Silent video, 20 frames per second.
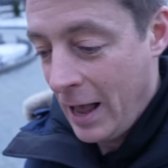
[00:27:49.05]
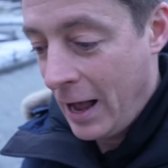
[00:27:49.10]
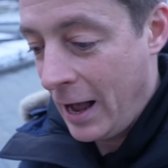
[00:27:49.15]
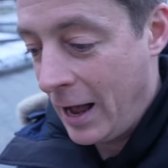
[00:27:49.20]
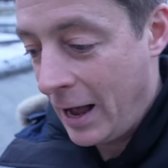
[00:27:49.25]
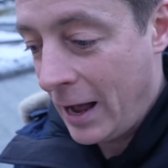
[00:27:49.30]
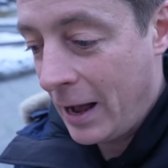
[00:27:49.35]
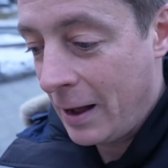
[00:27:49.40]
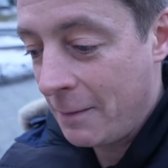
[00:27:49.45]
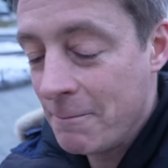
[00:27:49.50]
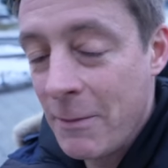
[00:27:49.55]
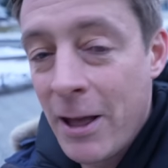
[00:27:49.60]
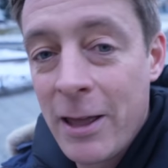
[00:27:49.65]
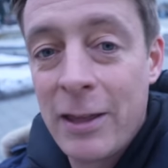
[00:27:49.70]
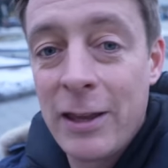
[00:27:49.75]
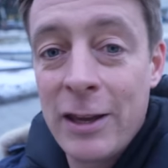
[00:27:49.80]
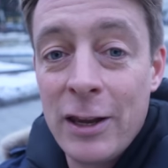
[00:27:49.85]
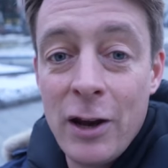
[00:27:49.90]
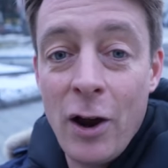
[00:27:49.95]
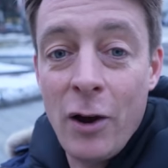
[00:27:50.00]

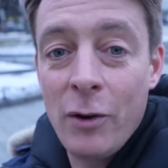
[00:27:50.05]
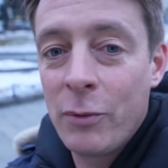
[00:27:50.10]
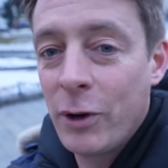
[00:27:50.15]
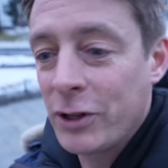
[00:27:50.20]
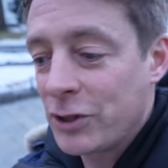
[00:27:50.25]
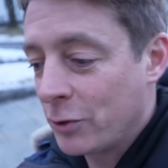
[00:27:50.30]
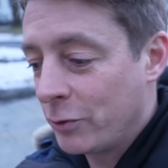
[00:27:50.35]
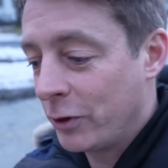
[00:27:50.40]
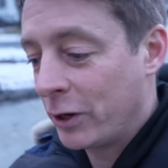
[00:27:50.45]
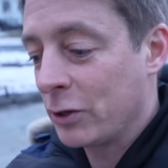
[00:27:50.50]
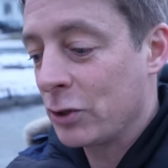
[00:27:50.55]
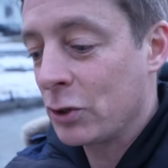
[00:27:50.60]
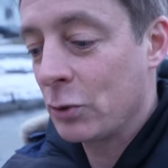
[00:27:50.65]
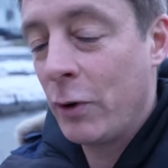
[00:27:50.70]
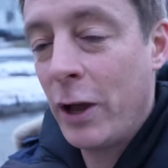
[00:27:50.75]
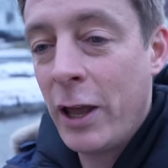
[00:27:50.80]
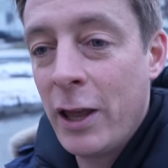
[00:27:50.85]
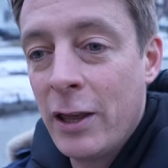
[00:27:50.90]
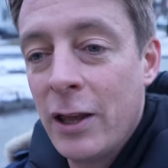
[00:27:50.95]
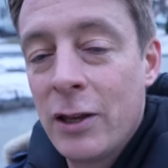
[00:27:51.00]
You know, what's the quickest
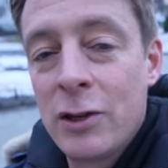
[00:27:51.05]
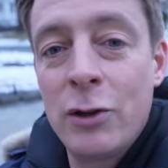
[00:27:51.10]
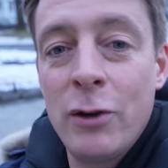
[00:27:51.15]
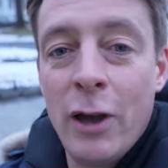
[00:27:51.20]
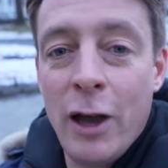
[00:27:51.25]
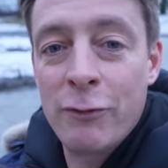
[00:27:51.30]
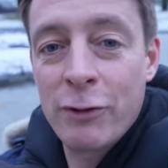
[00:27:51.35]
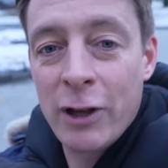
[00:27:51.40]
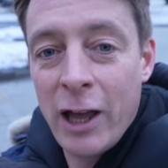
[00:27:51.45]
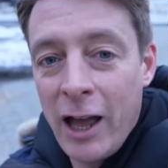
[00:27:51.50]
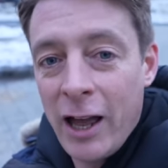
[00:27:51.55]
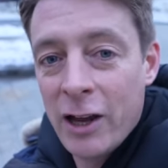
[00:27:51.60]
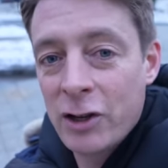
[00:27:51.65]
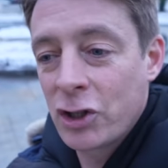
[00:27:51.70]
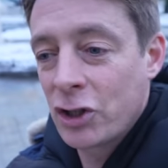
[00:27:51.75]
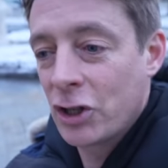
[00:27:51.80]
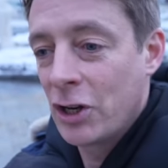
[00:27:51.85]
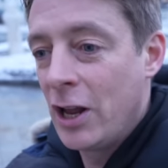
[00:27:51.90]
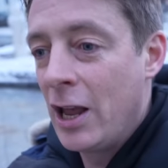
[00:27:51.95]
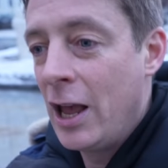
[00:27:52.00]
way? Do you have
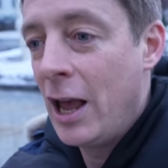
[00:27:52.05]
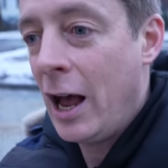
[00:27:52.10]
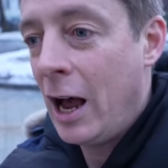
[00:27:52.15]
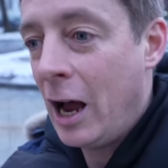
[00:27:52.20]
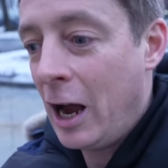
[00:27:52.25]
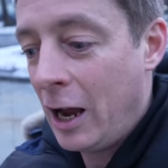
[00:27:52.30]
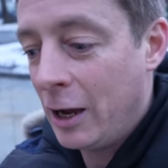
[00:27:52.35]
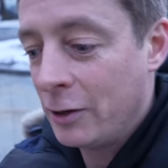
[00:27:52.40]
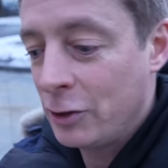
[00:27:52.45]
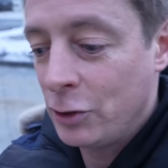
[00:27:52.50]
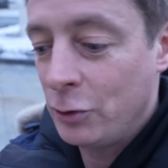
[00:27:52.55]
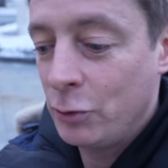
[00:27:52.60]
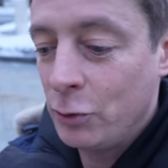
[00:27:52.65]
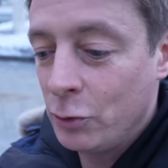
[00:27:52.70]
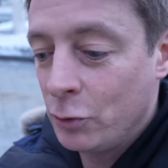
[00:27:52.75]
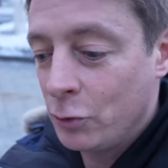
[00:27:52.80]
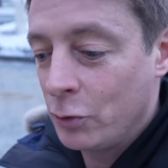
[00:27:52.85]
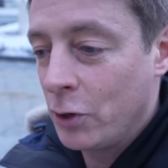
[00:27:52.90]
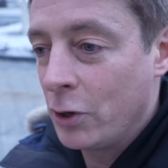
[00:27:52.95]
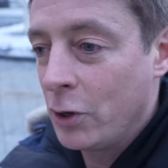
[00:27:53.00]
cash?
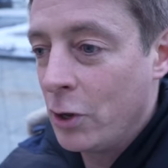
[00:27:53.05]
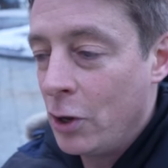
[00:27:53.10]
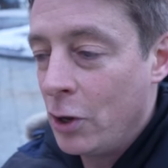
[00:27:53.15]
Do